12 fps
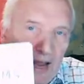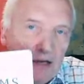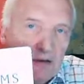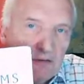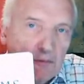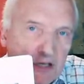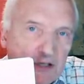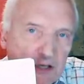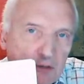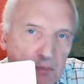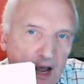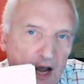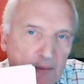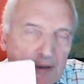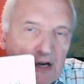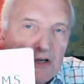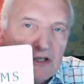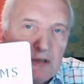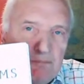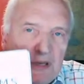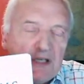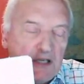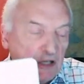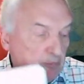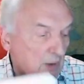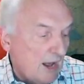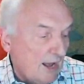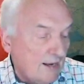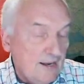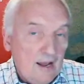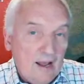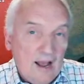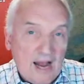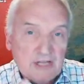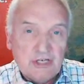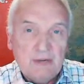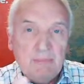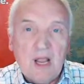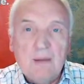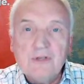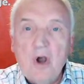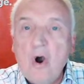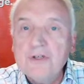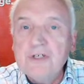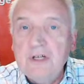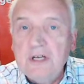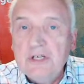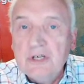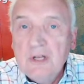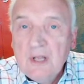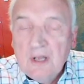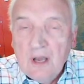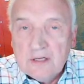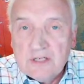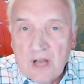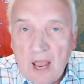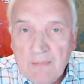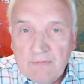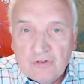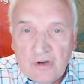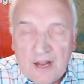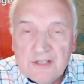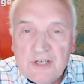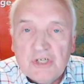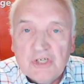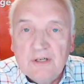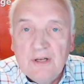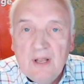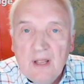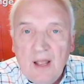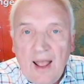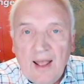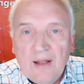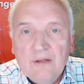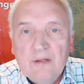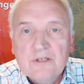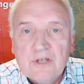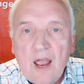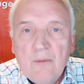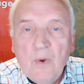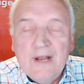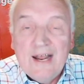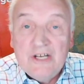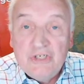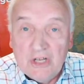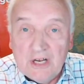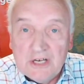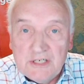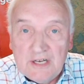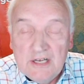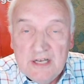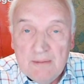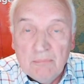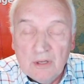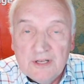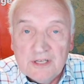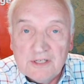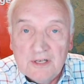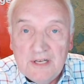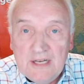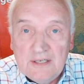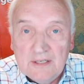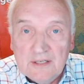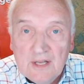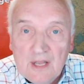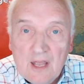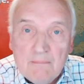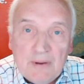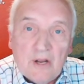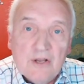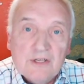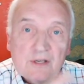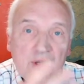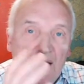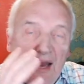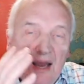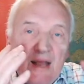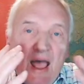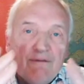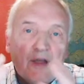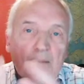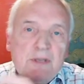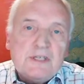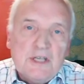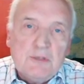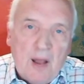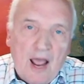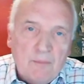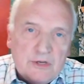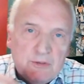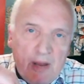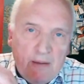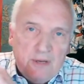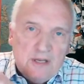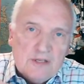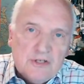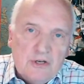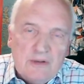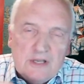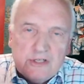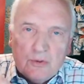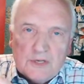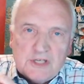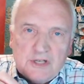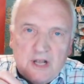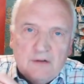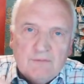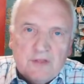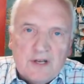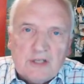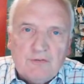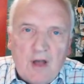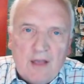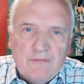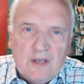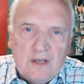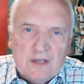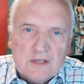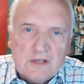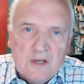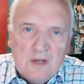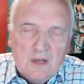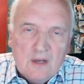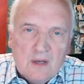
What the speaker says: the end of the business plan, because the business plan actually becomes a hostage at a time of transition and the time when agility and nimbleness are needed. Because in having a business plan, which maybe is to extend for the next 5 years,